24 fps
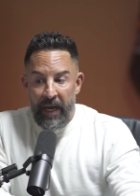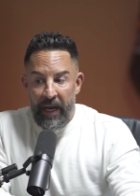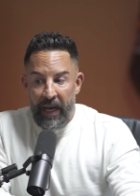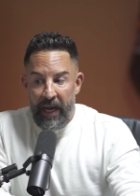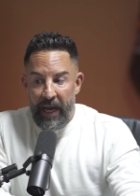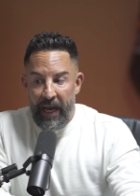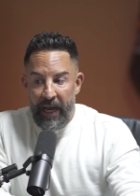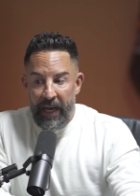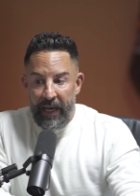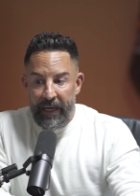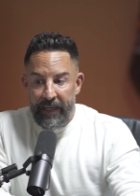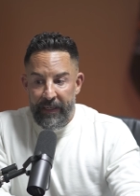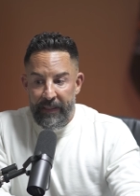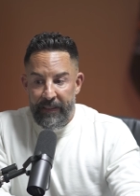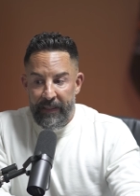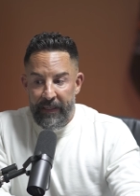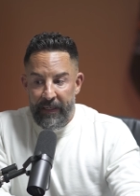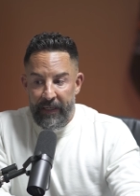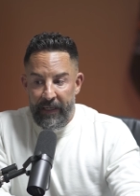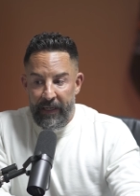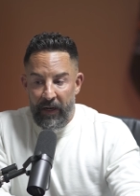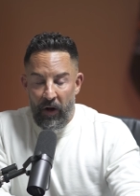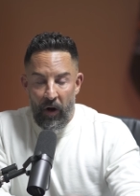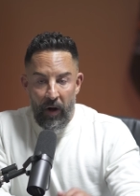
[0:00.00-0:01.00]
And
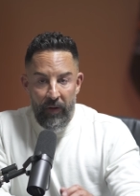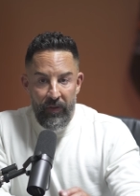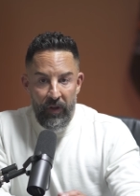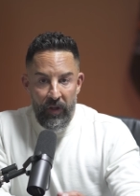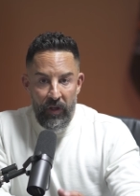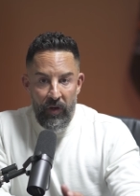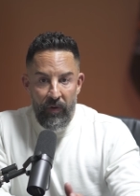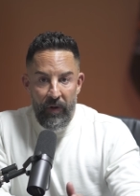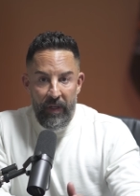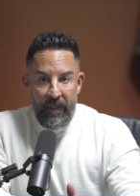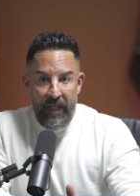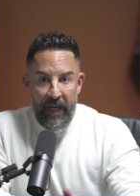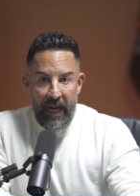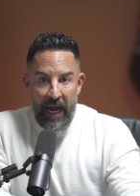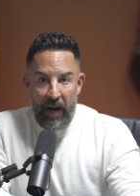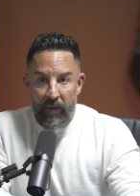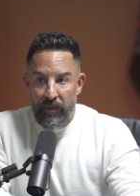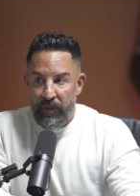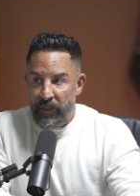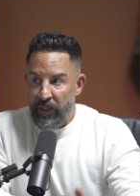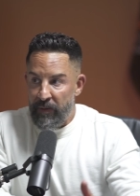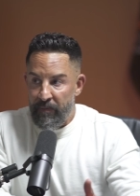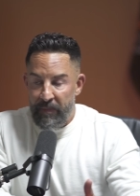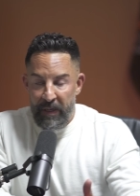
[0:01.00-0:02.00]
on the unit that I
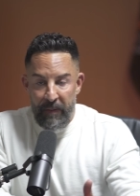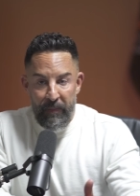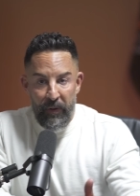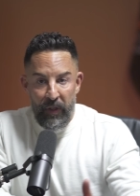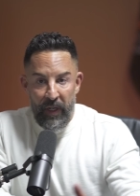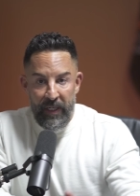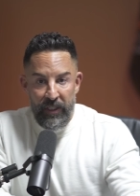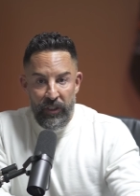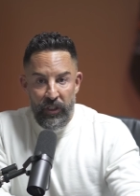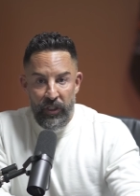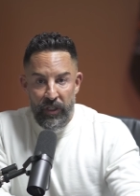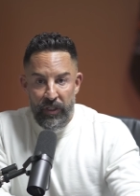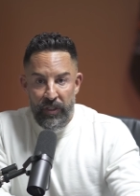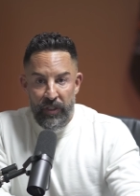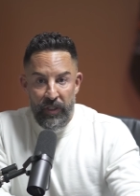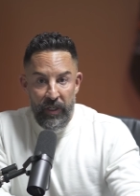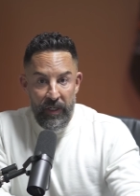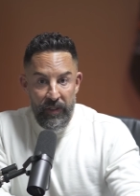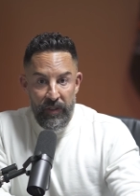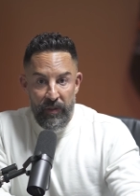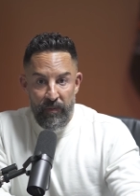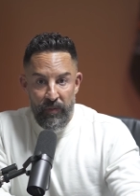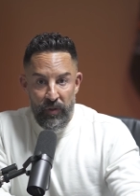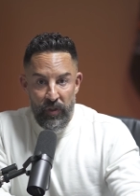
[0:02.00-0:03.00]
was in, people had just
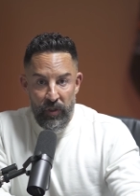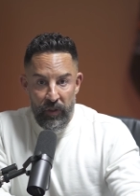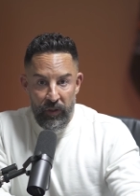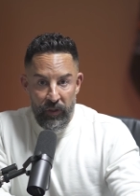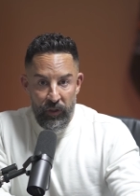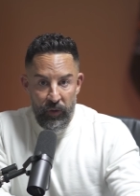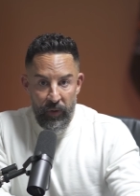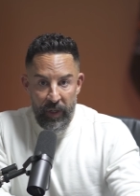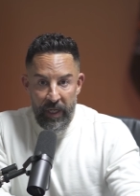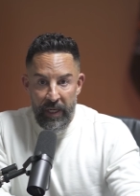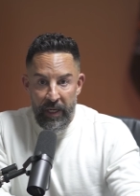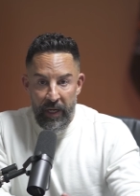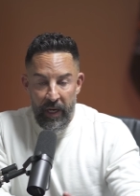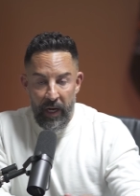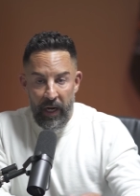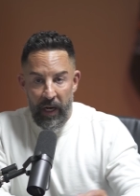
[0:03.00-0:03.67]
done some surgery,